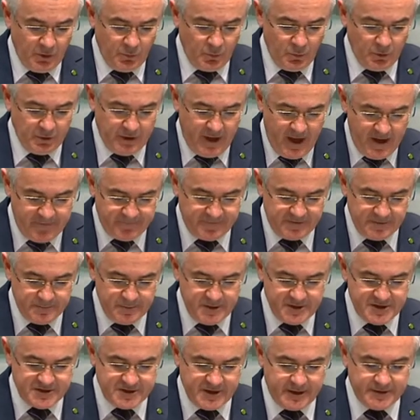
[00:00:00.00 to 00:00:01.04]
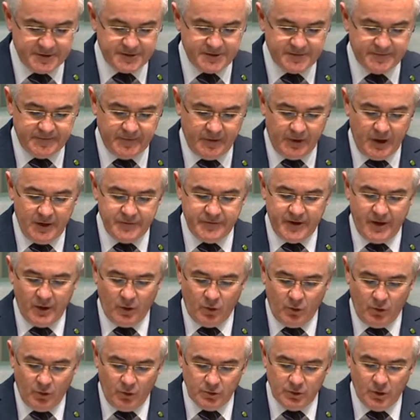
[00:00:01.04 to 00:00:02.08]
will have to be satisfied that
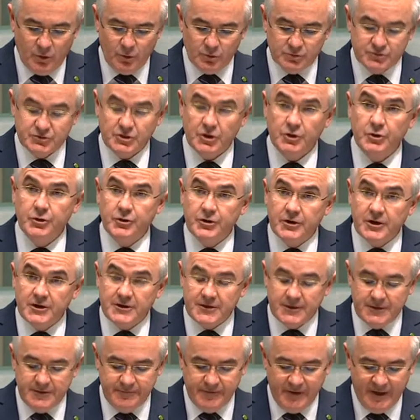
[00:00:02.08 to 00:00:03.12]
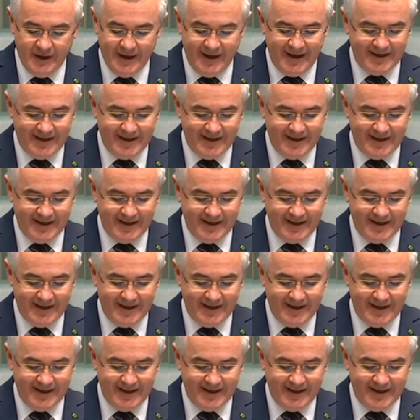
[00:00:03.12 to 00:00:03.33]
all alternative,